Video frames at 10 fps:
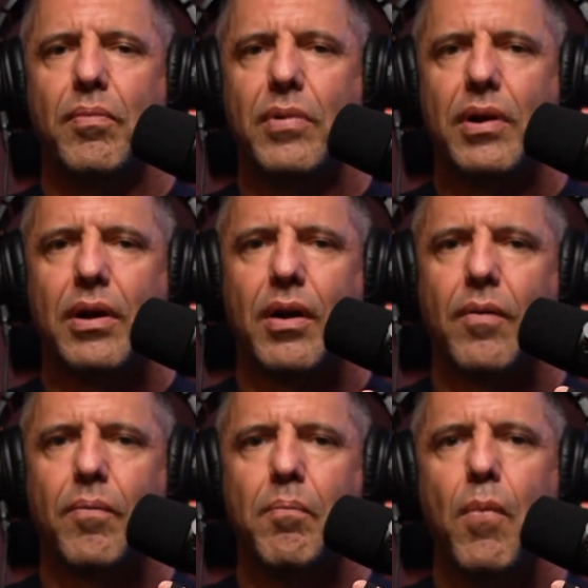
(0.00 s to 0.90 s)
know,
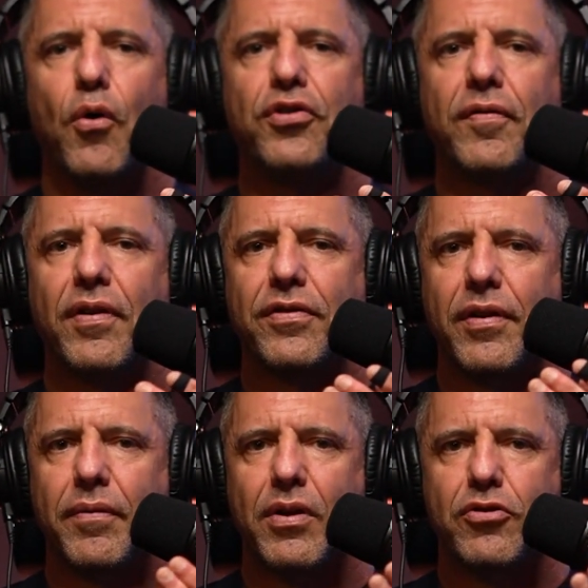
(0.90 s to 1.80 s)
most of us that
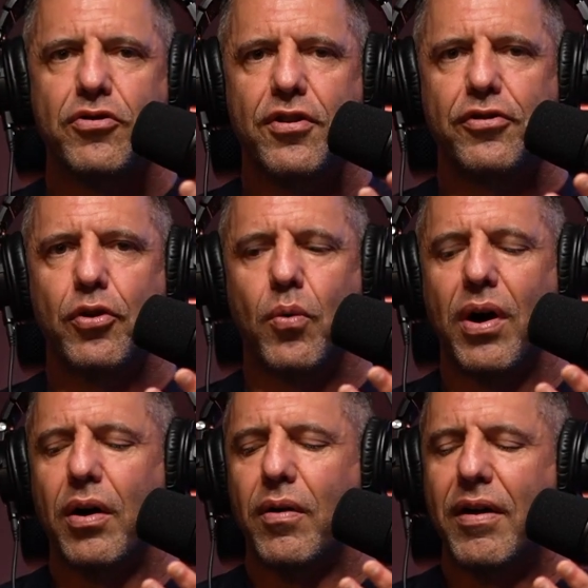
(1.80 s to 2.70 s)
have done jiu-jitsu a
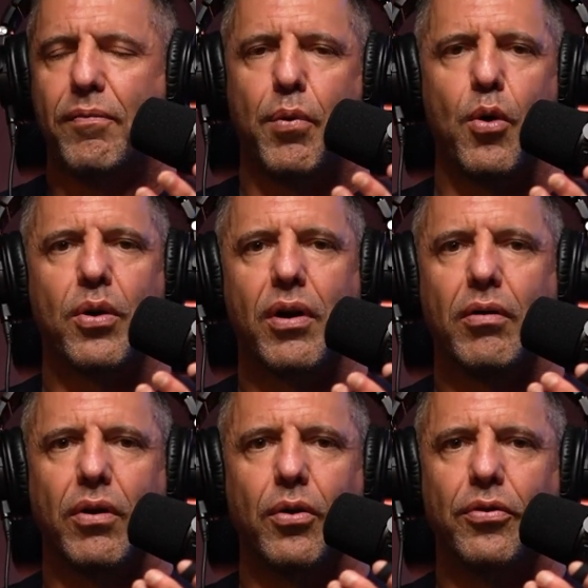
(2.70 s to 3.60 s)
while have broken our
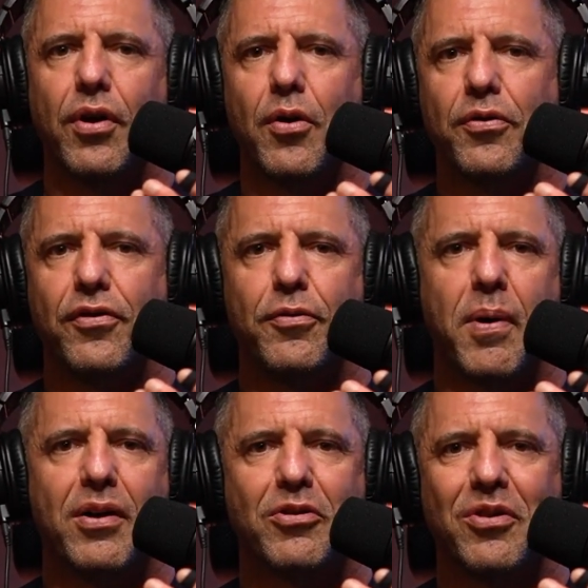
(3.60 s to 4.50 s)
little toes,
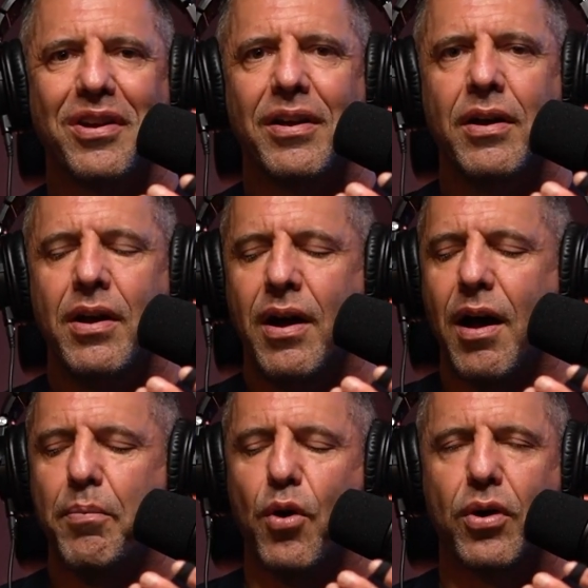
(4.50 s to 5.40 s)
especially.
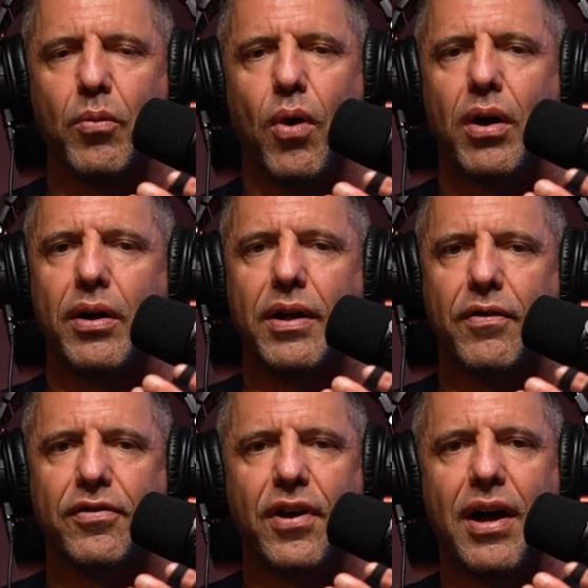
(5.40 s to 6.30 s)
I've broken one on either
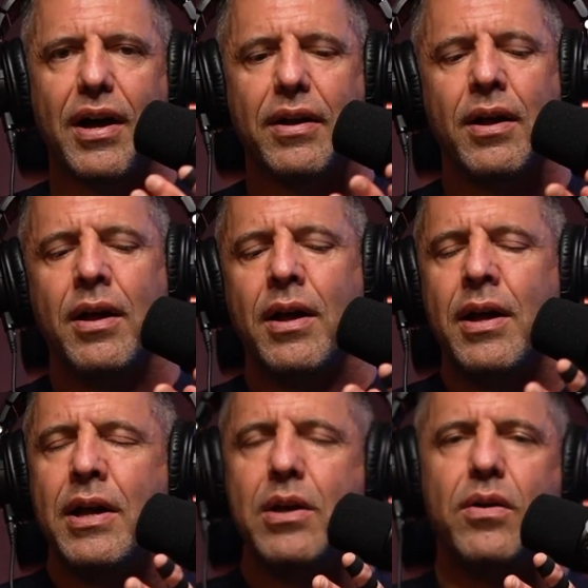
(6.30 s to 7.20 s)
side.
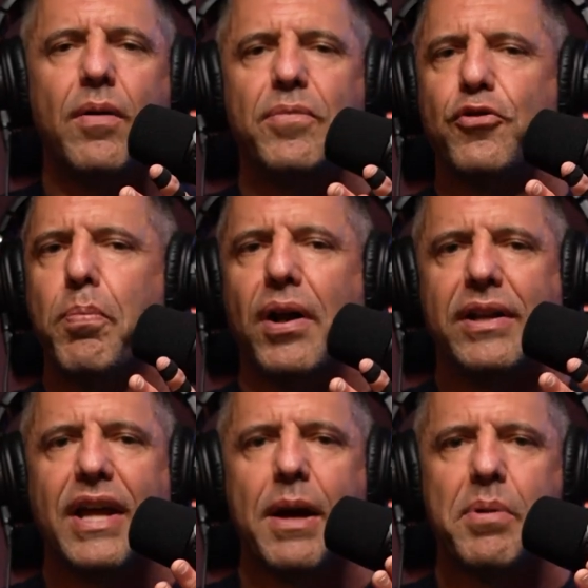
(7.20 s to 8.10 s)
You end up just buddy
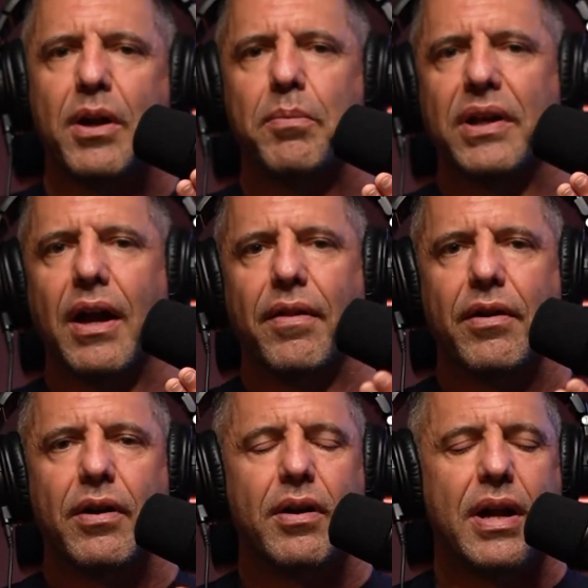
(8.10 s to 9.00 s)
taping them
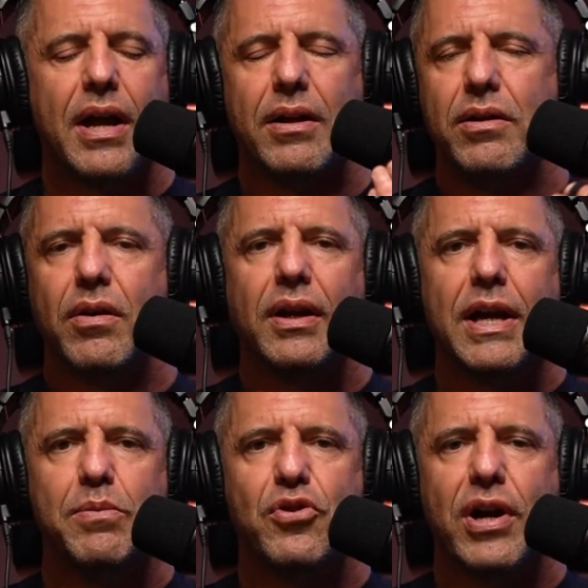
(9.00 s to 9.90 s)
together, and you can
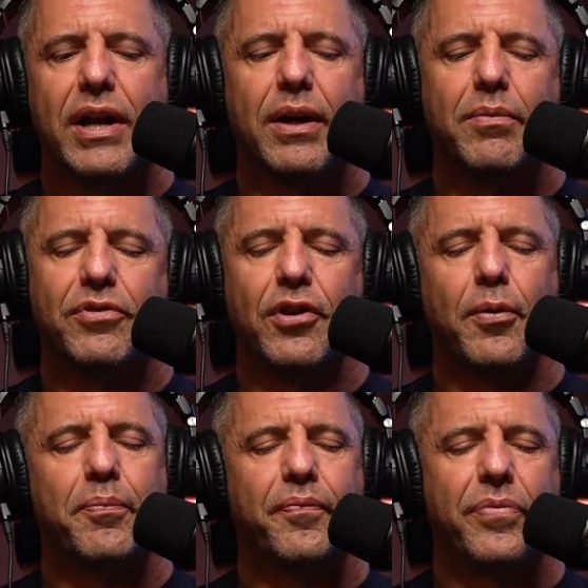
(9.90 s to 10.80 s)
keep training. So
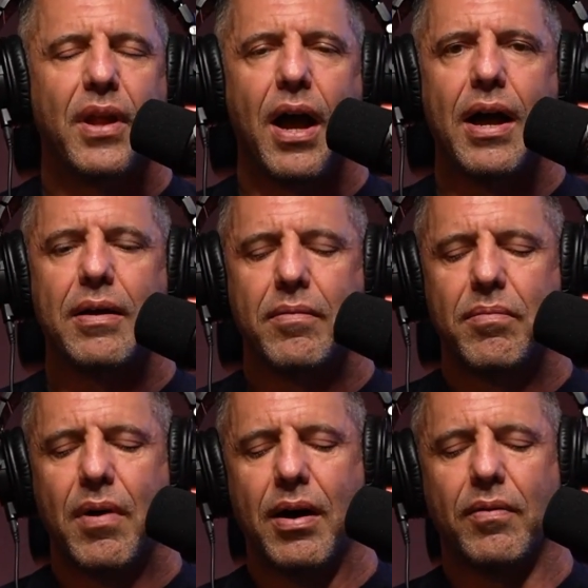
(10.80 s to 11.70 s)
I
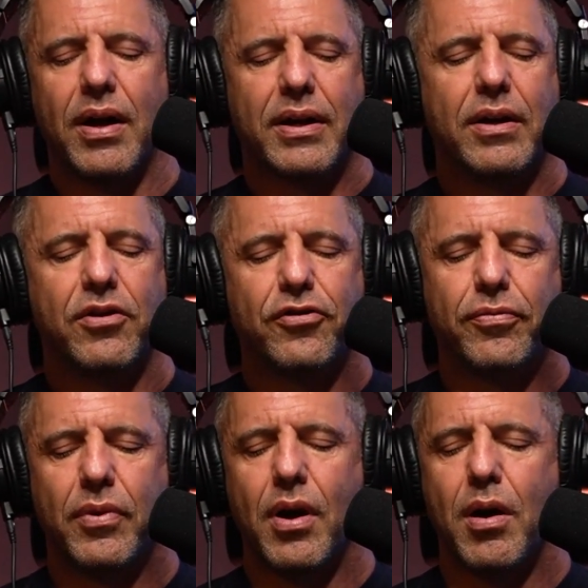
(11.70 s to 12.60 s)
like it. Just
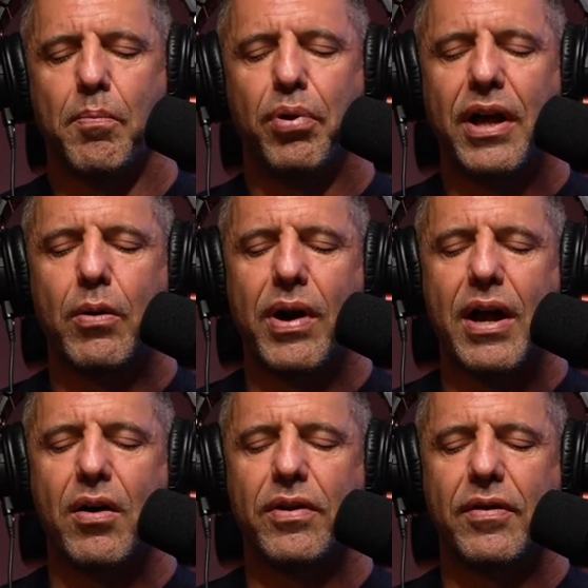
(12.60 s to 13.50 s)
play
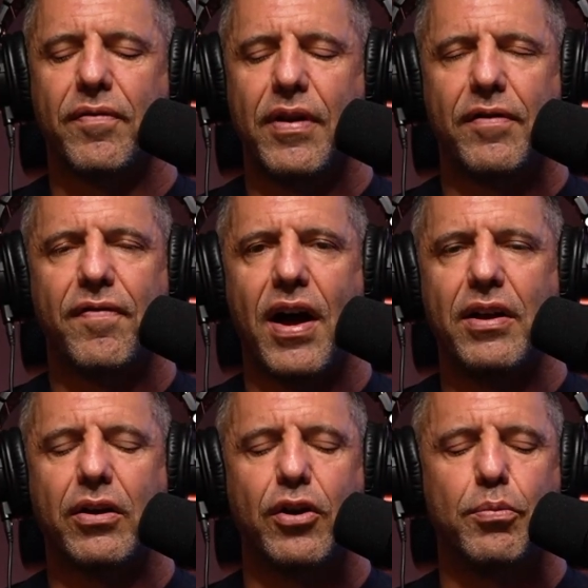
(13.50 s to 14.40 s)
around and find a
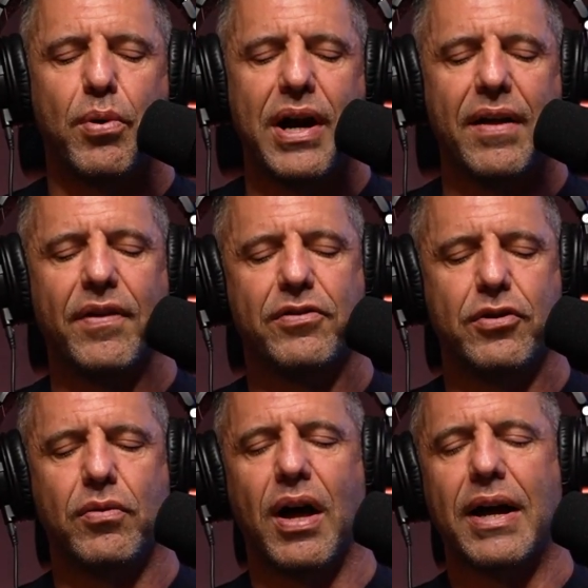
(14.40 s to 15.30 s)
good brand that
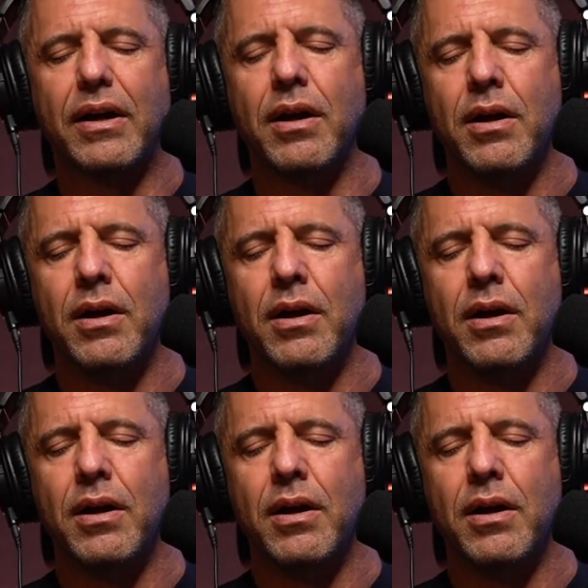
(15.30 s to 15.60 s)
you like.